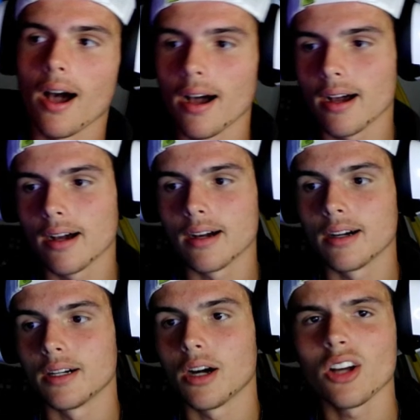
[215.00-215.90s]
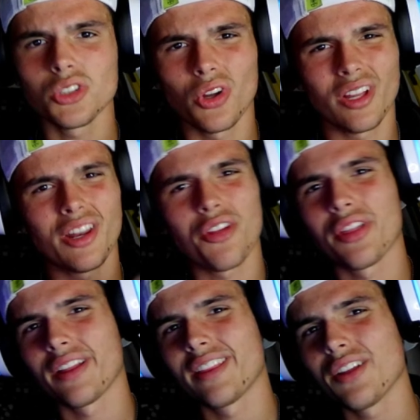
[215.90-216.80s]
Uh, also,
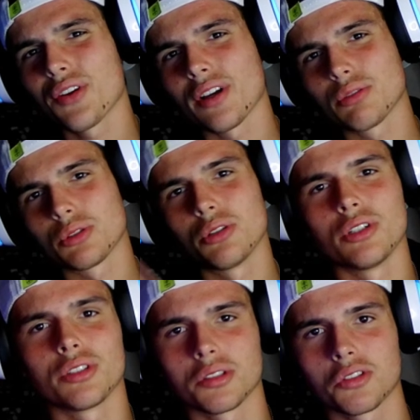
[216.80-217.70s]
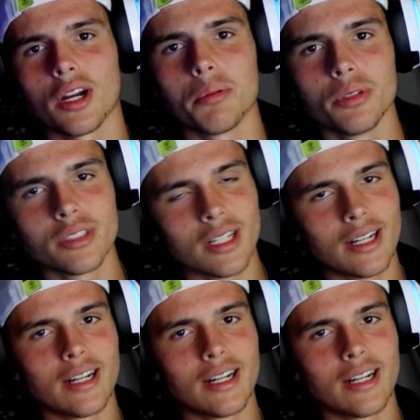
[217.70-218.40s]
another thing, thank you guys for 200 subscribers.